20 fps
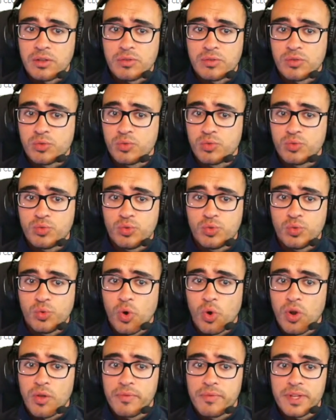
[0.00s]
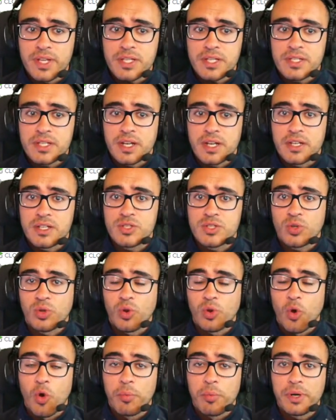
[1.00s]
to do all of this and install
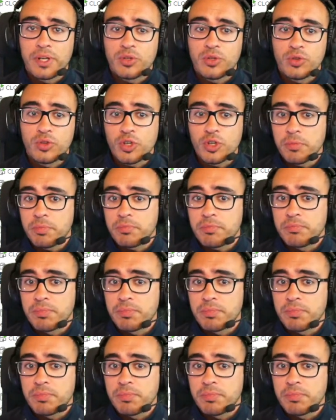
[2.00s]
oVirt on top,